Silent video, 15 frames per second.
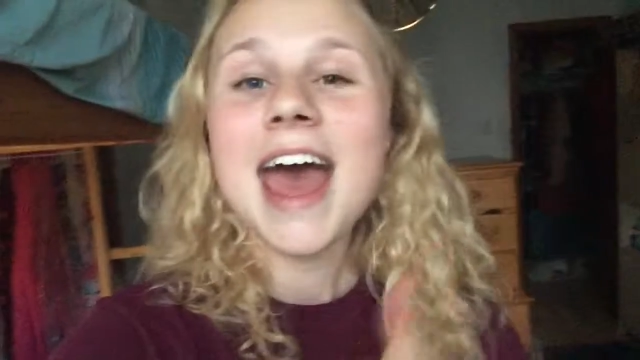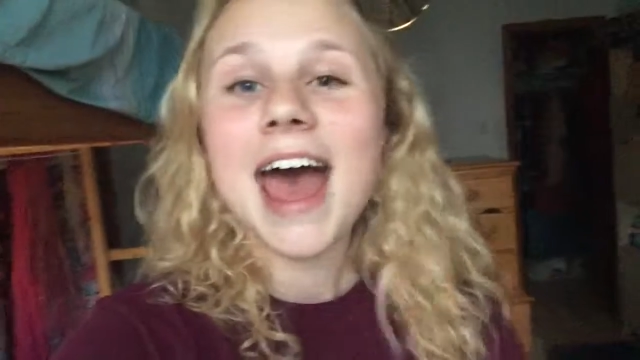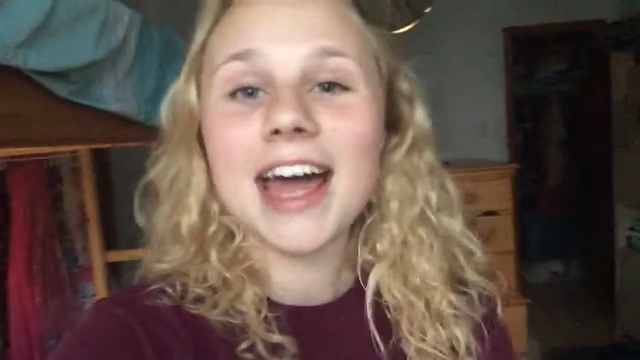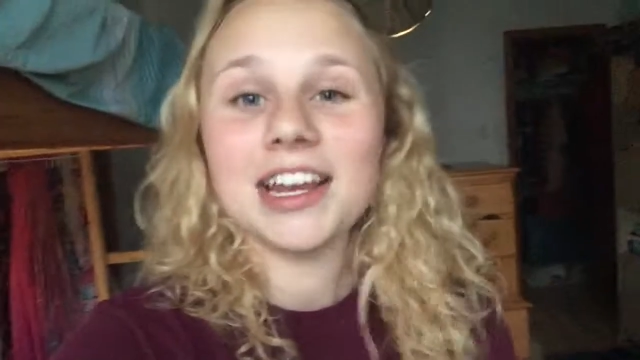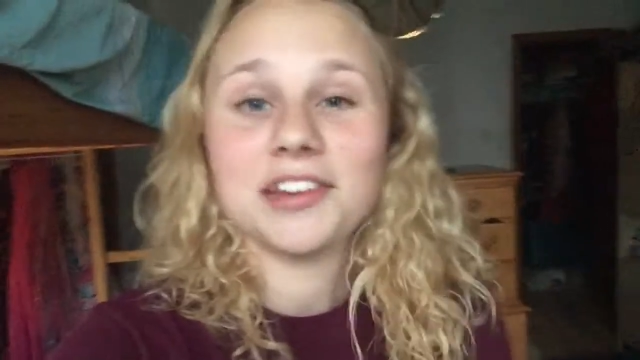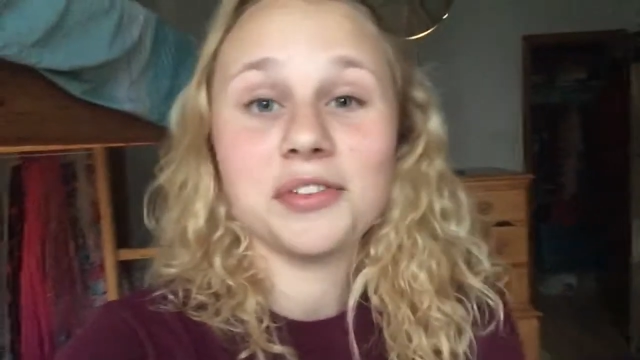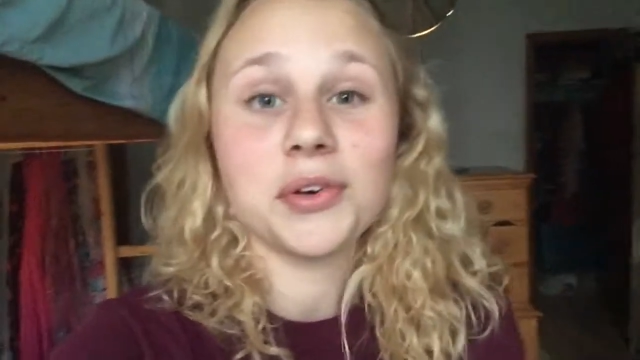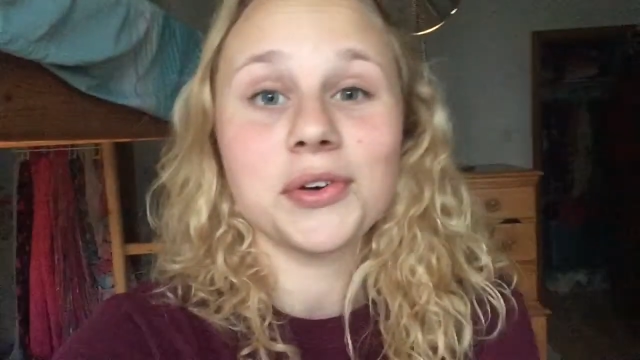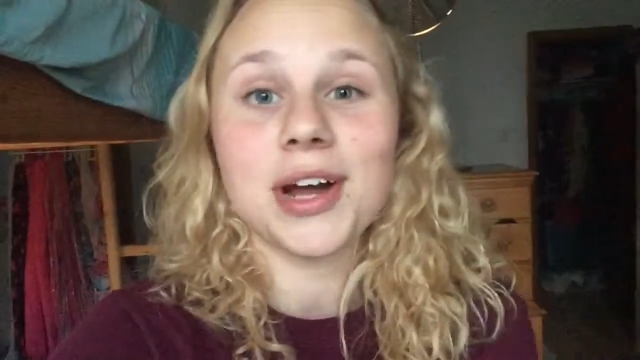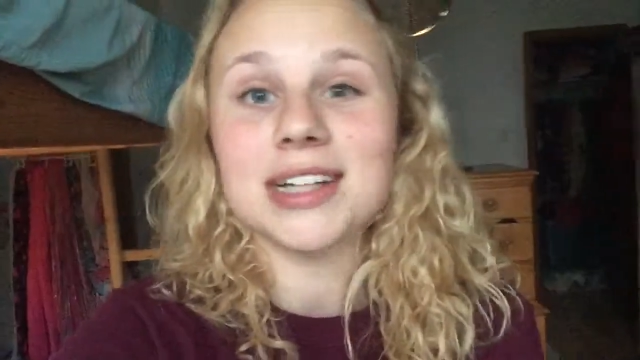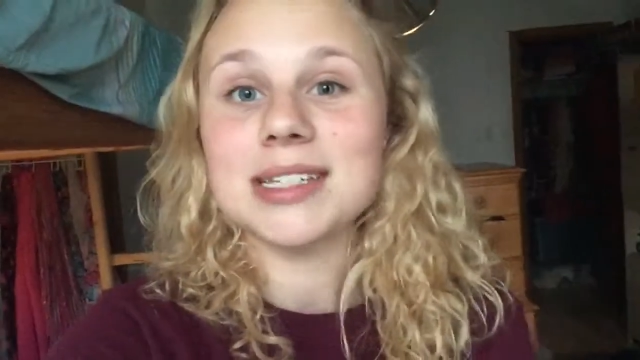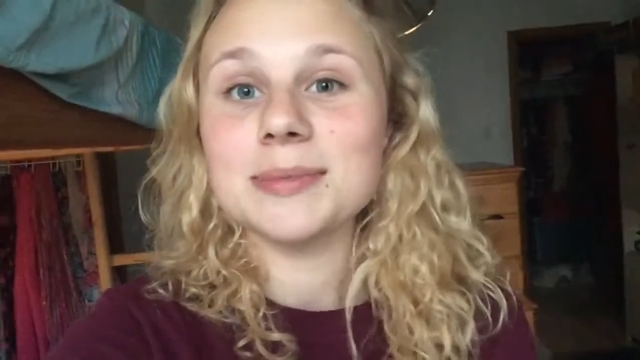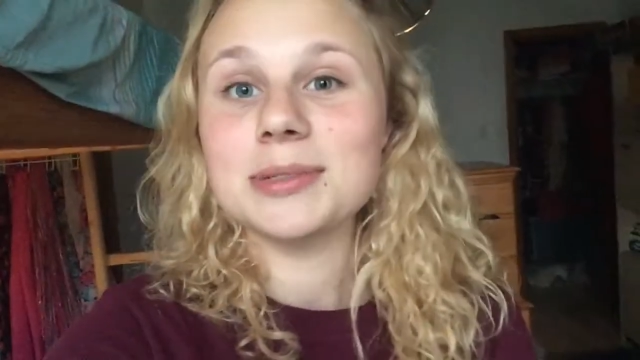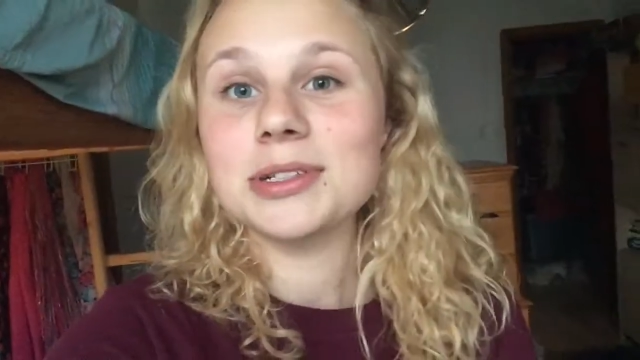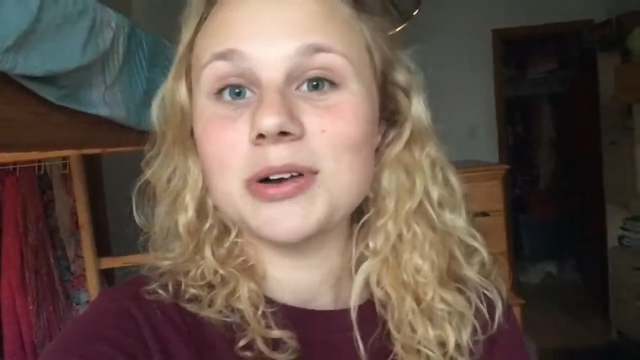and if you're not
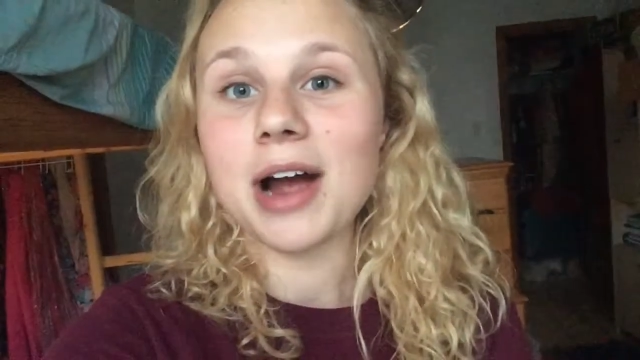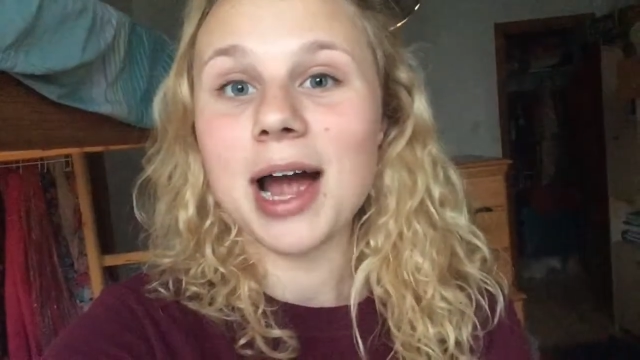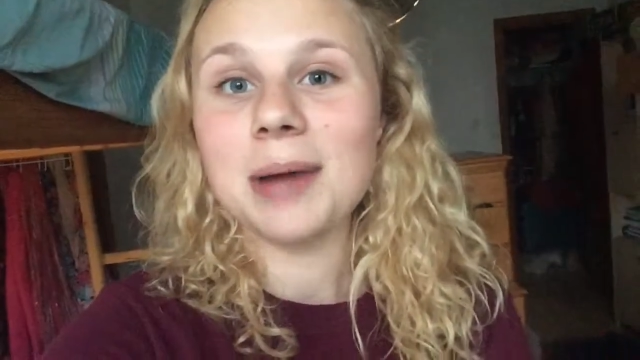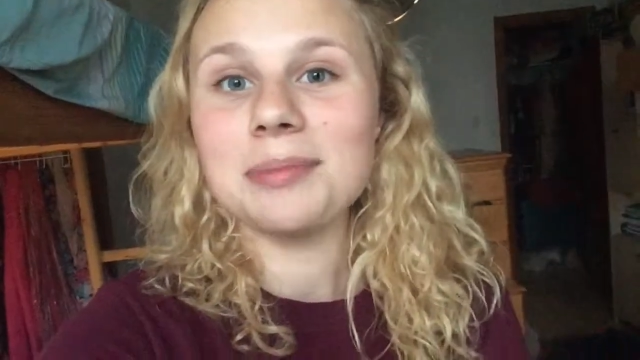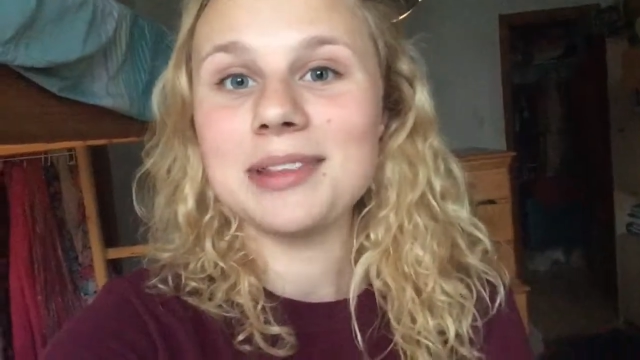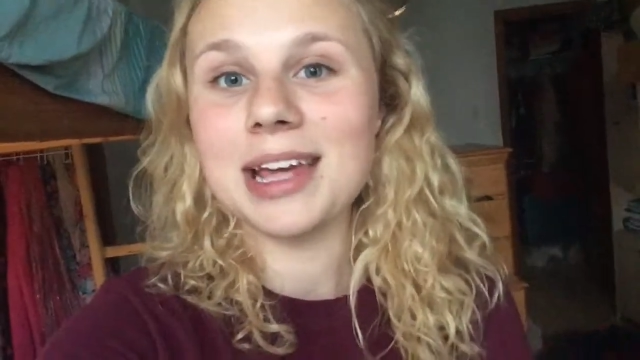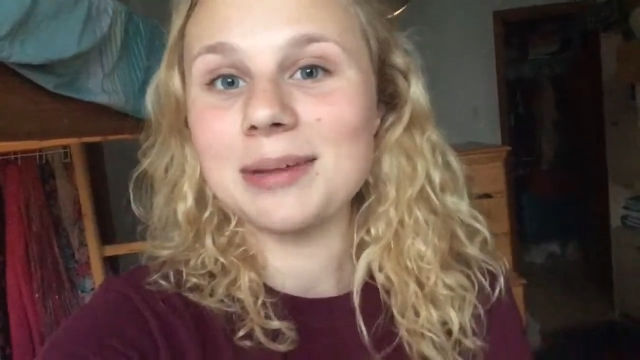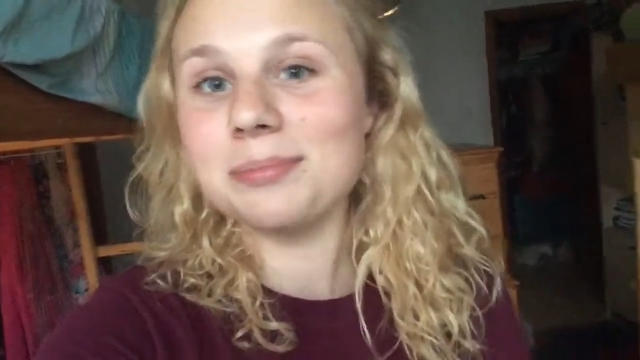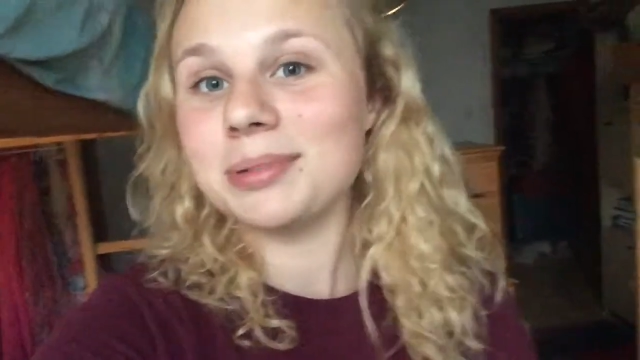subscribed, then